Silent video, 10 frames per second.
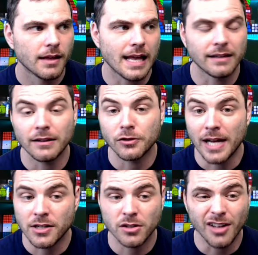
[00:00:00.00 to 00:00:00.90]
and it's
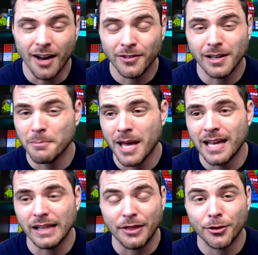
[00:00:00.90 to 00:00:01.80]
international, often I'm
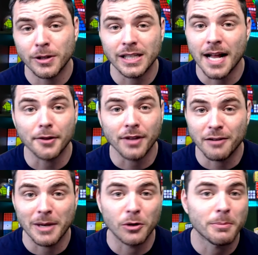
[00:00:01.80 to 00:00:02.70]
paying like $30 out
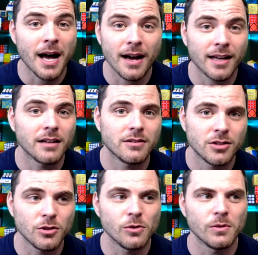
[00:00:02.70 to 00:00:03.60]
of my own pocket
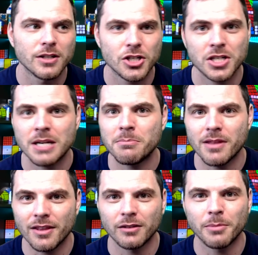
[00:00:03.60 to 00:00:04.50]
to ship
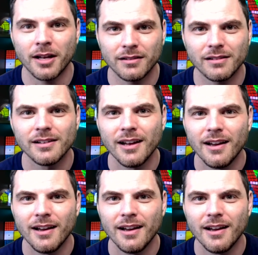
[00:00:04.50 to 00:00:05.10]
this puzzle,